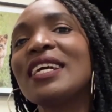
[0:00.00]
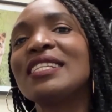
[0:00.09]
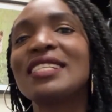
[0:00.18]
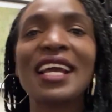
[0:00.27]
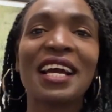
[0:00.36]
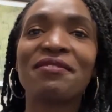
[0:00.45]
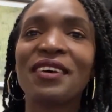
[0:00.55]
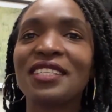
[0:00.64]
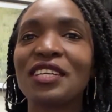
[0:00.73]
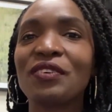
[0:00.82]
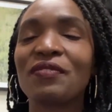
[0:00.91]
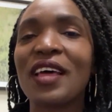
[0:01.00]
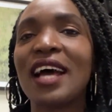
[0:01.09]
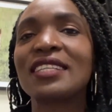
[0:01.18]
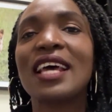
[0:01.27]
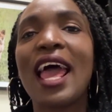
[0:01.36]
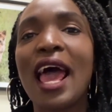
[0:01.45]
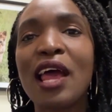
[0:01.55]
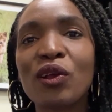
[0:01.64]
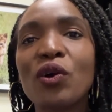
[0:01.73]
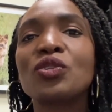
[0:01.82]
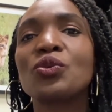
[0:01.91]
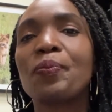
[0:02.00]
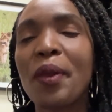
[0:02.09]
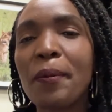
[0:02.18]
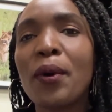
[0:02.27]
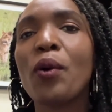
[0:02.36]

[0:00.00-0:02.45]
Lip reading: take advantage of that and go to people